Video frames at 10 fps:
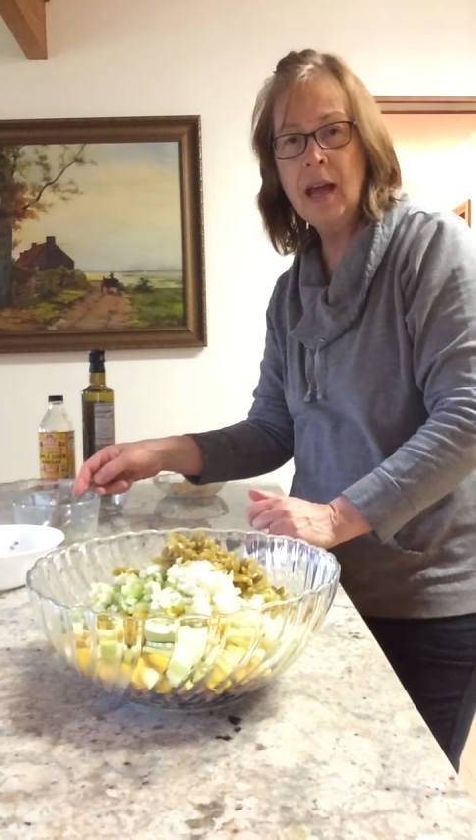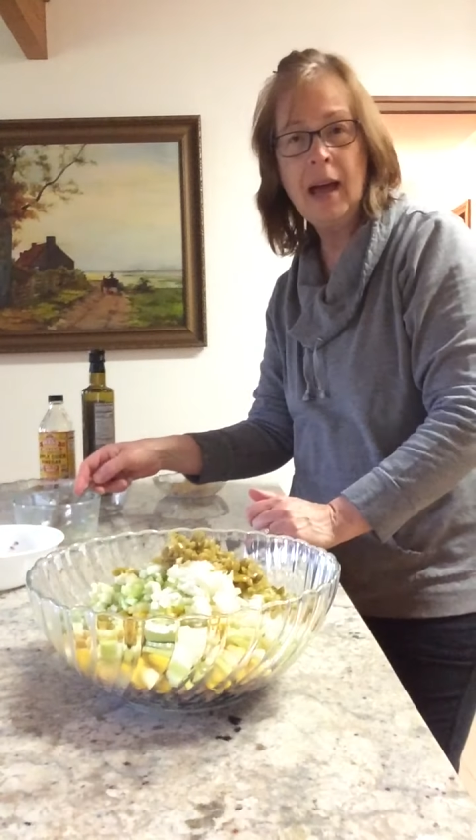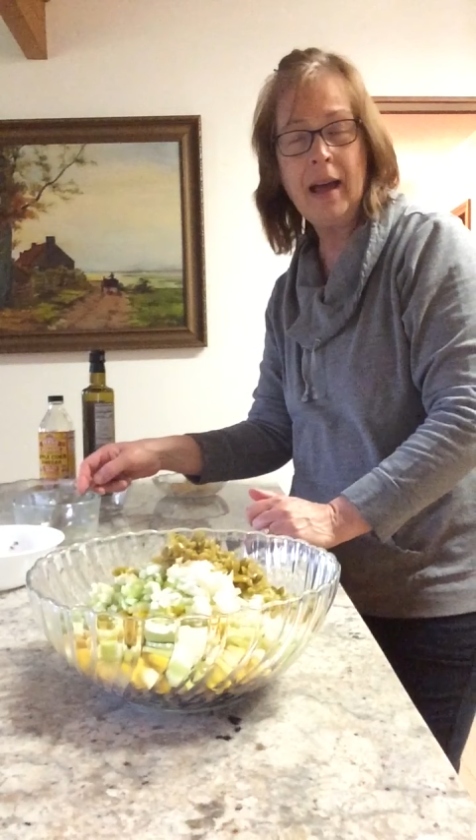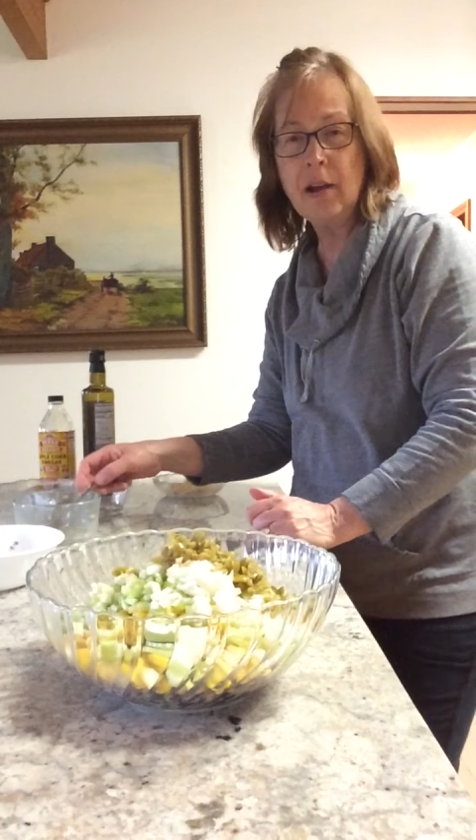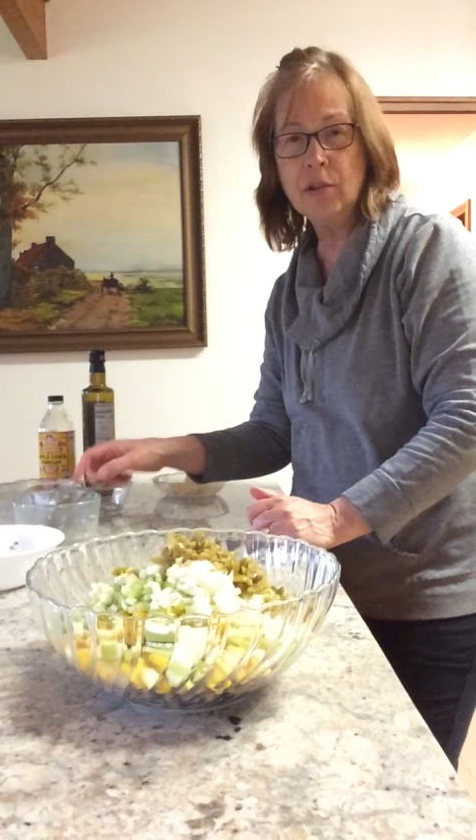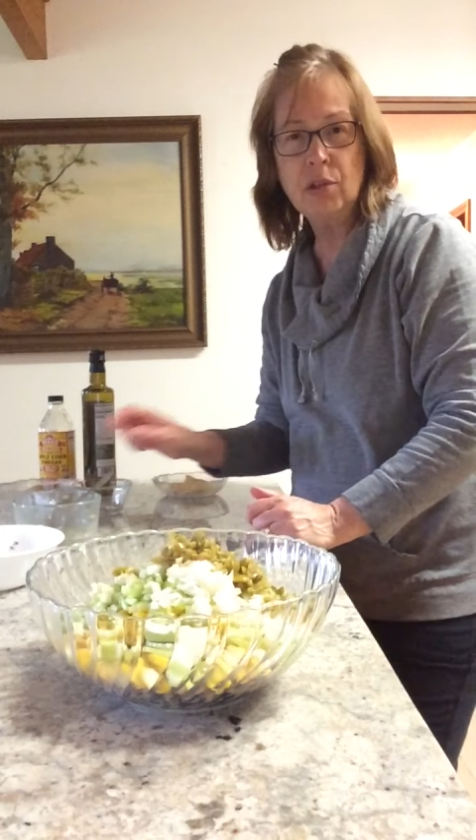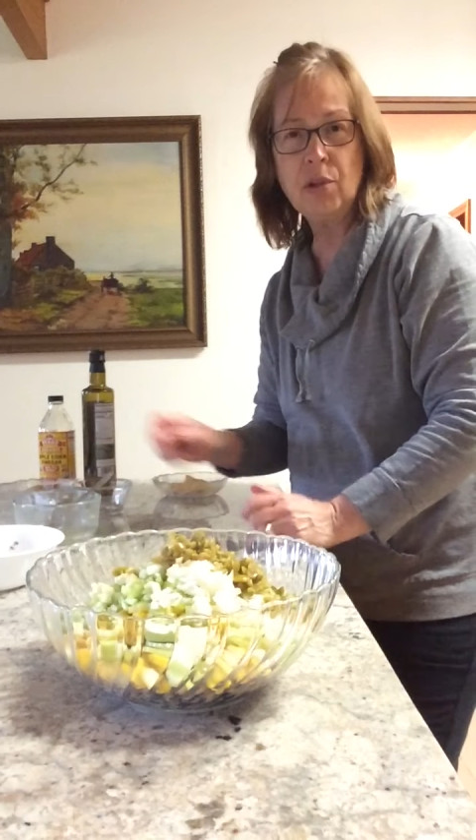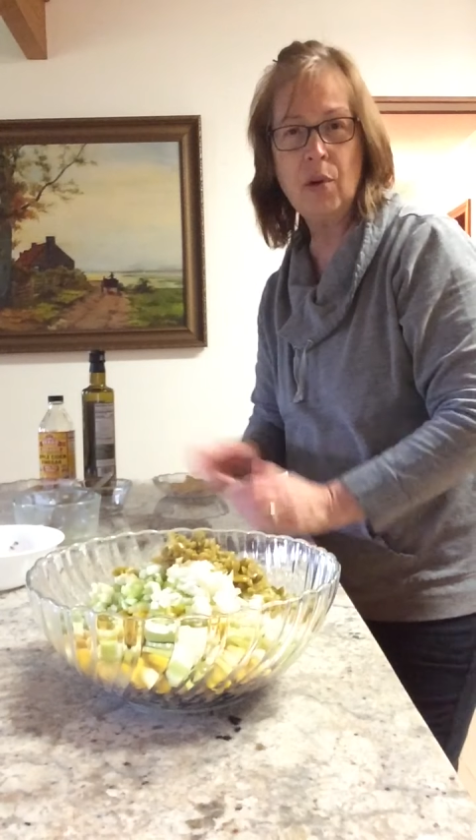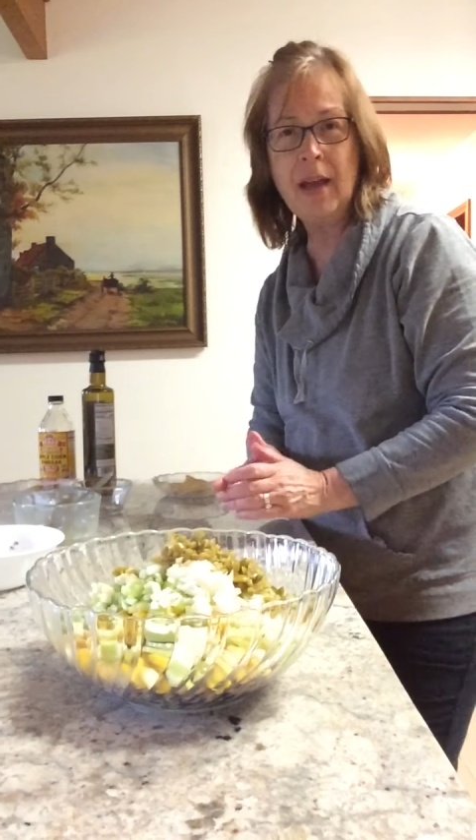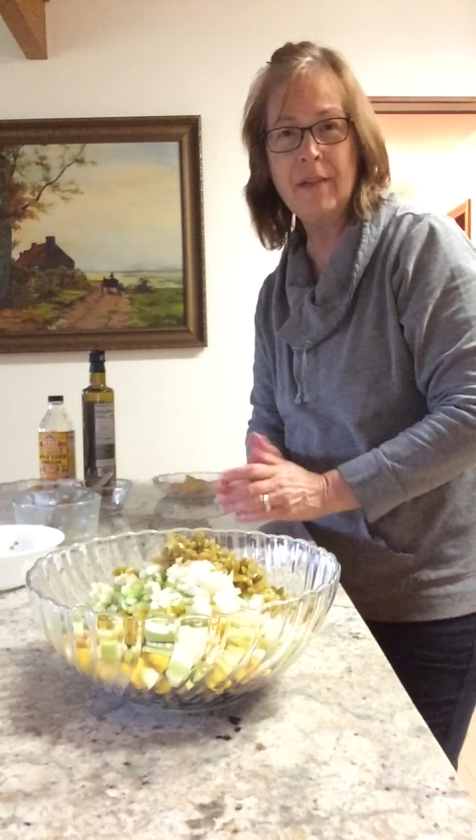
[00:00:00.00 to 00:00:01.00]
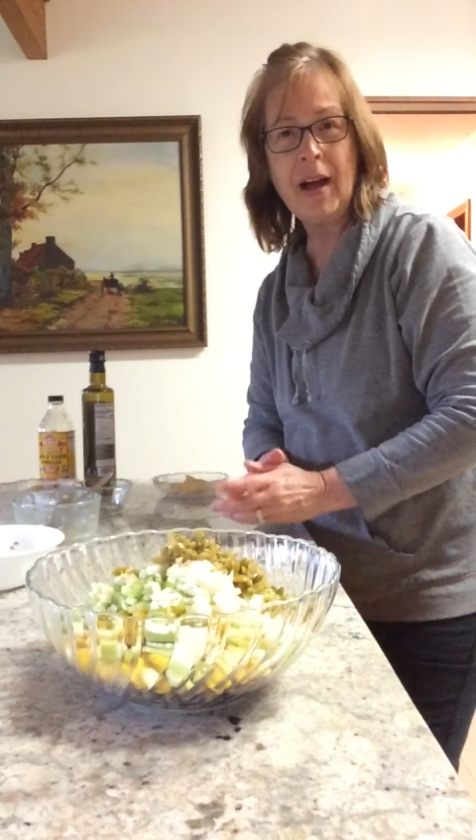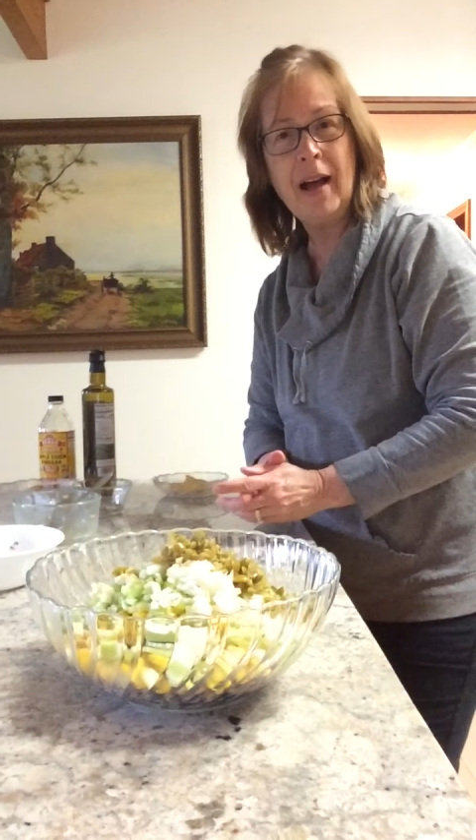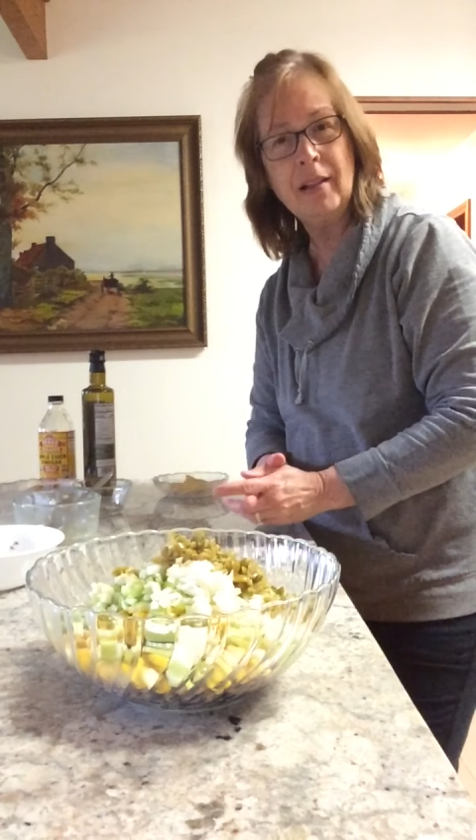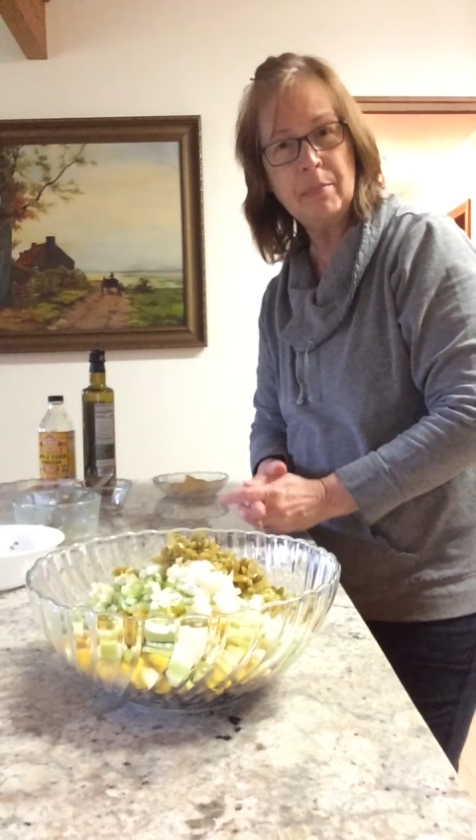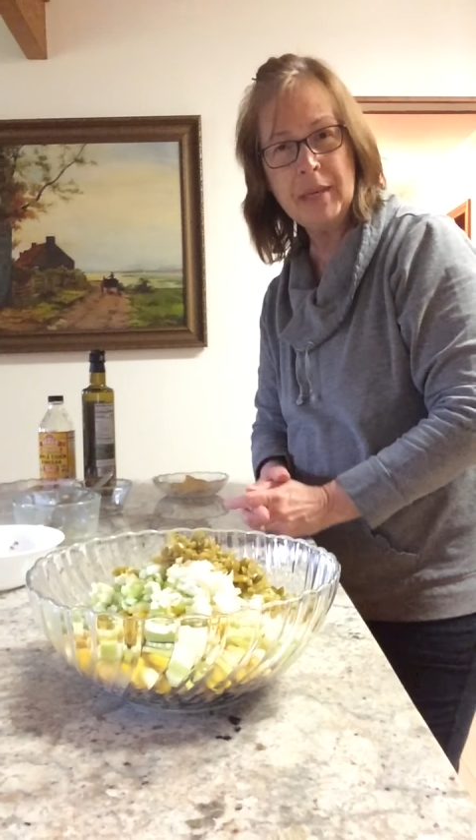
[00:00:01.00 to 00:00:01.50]
I also don't have a
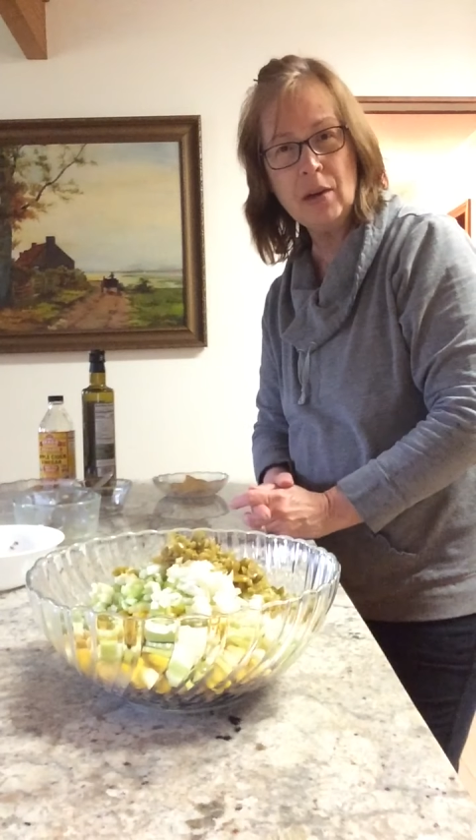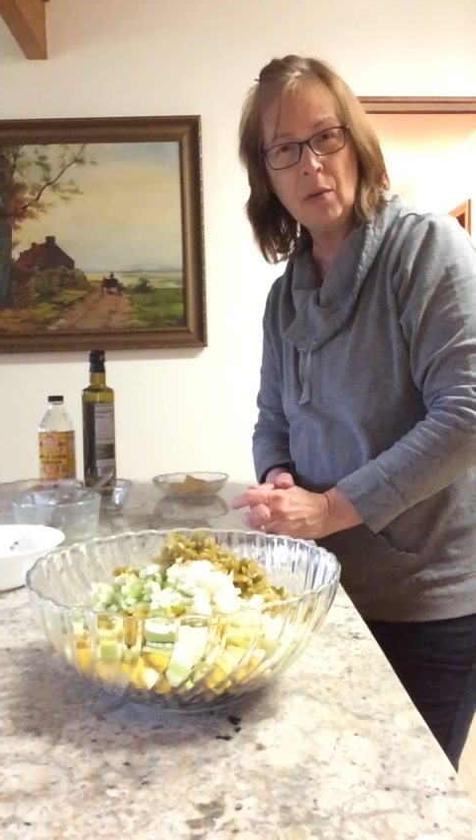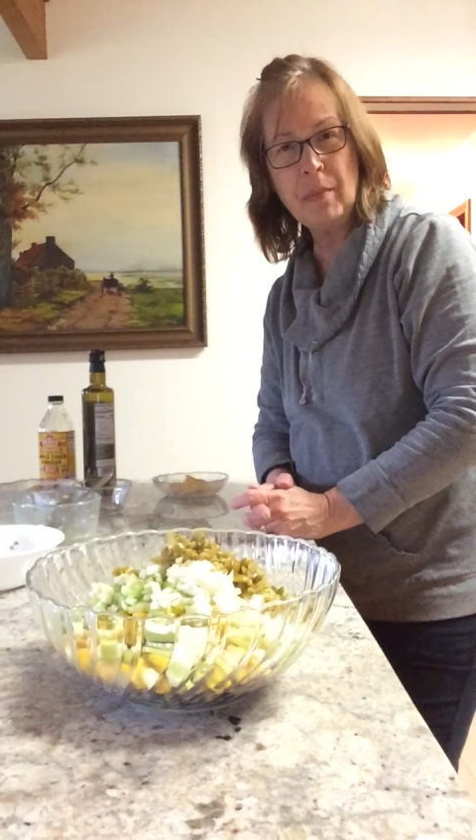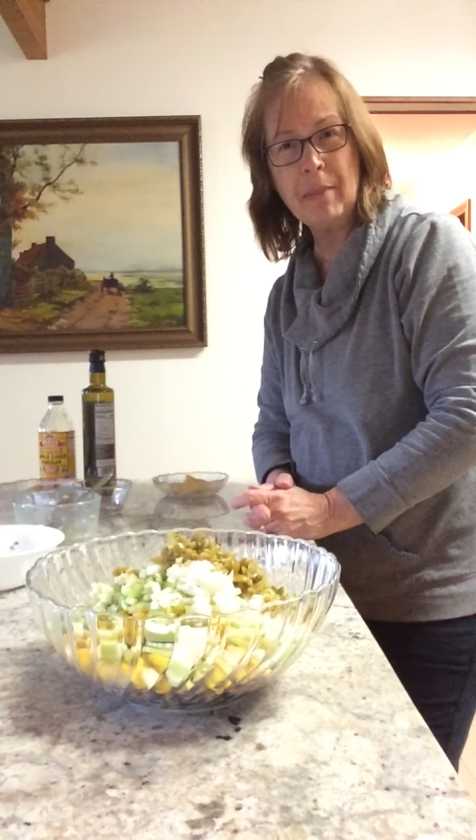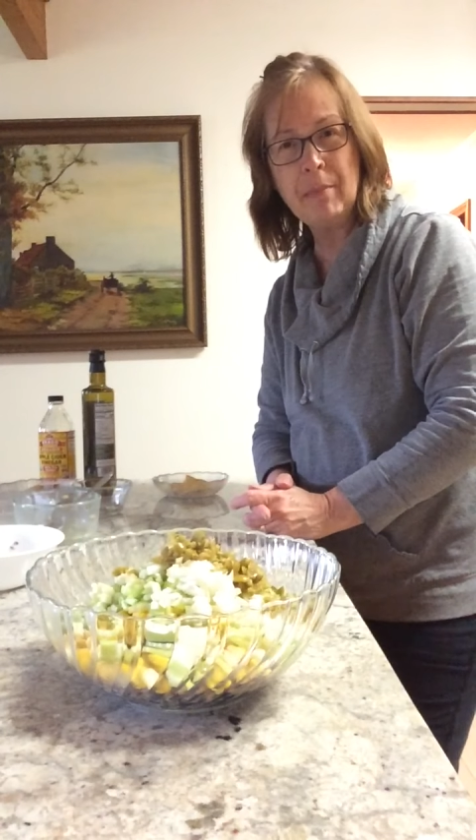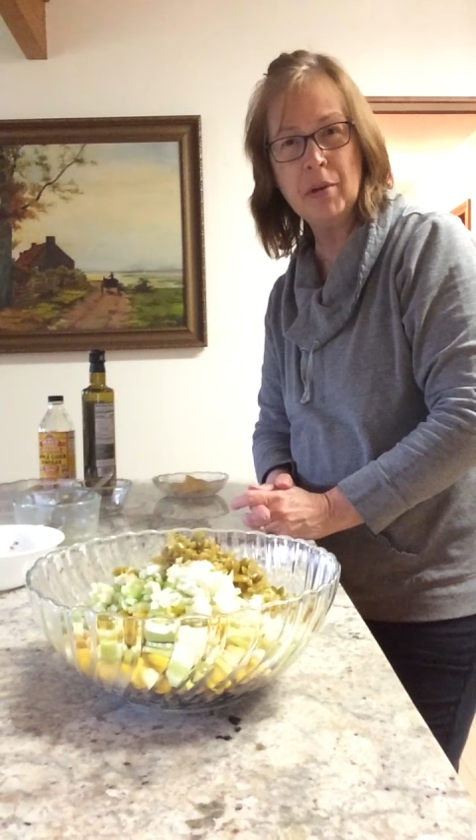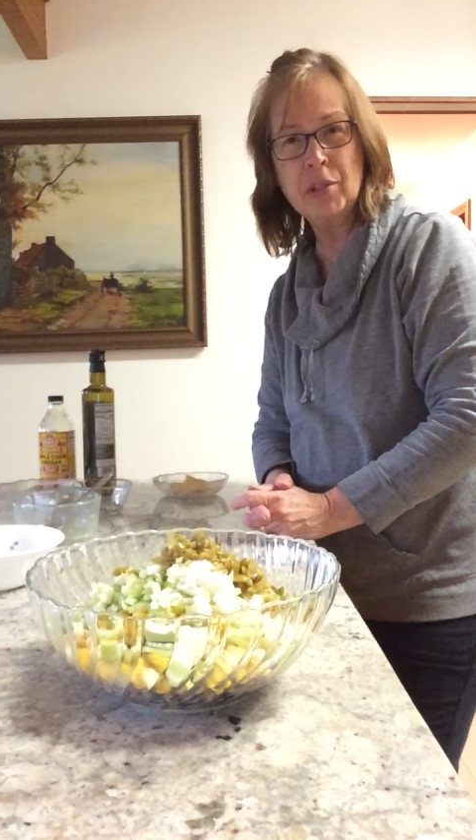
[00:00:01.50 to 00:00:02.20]
jalapeno pepper,